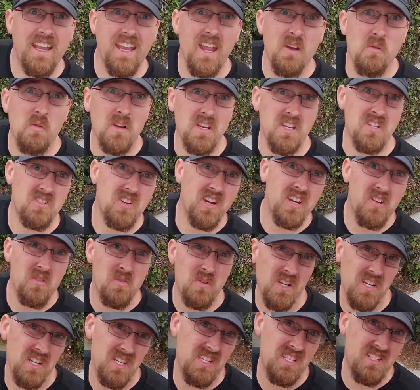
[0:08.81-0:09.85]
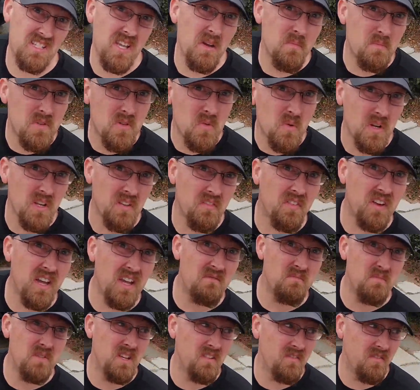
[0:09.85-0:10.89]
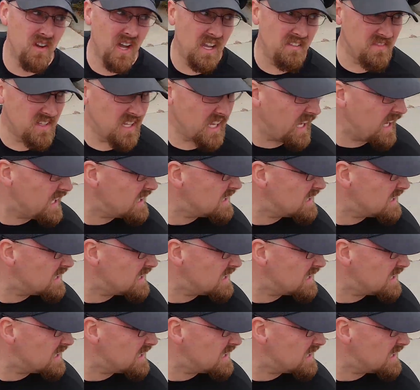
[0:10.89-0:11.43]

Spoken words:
want to try to run a sub 25-minute 5K.